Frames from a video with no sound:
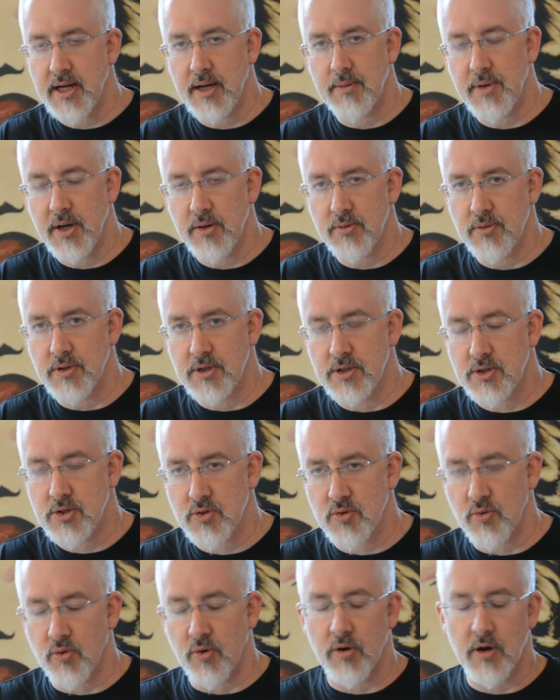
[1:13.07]
I'm not really
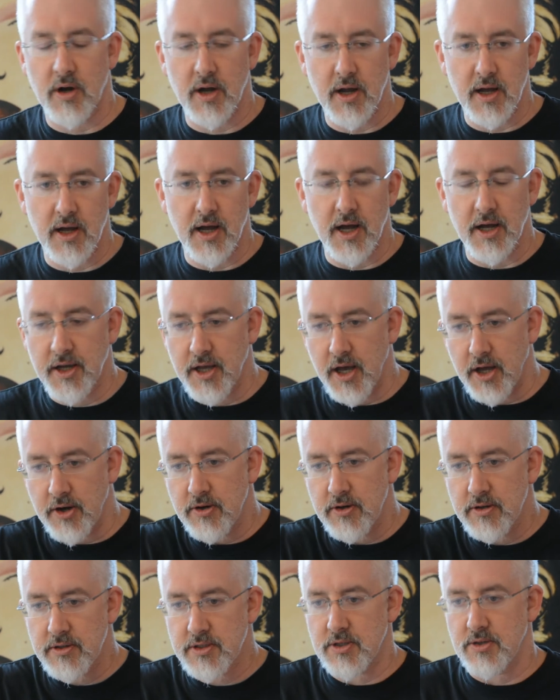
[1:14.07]
sure. A
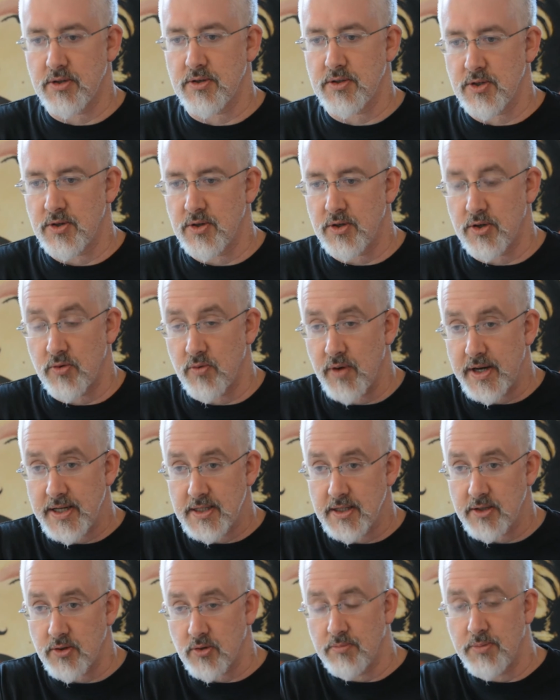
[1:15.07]
gutter so you can
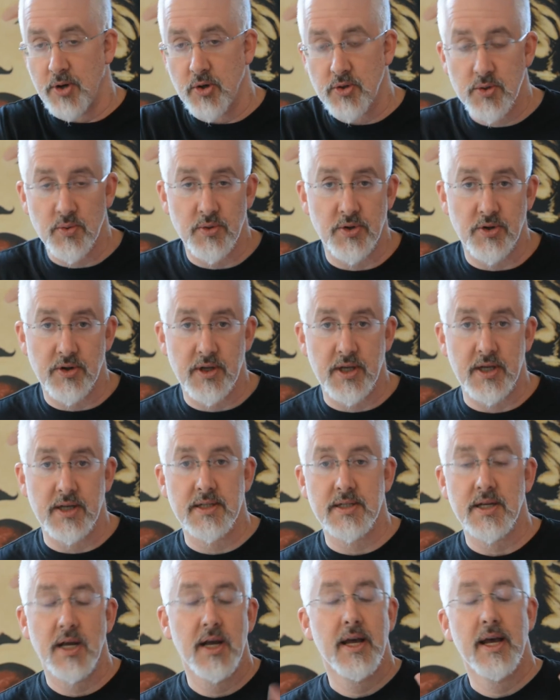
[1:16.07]
race little boats when you're
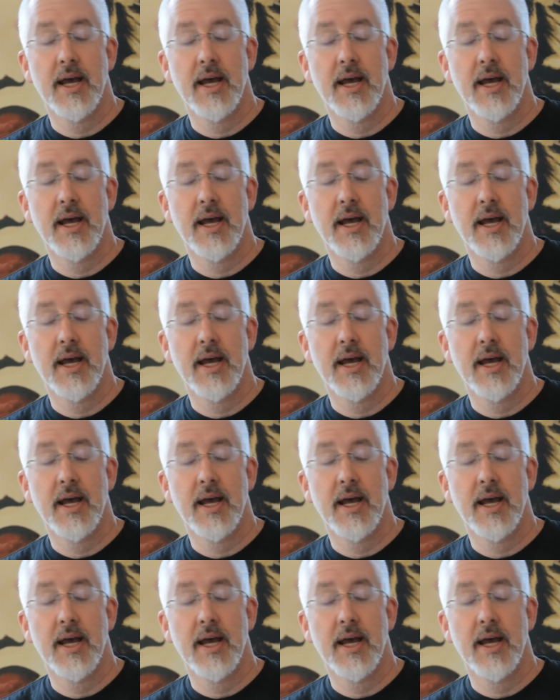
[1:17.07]
kids.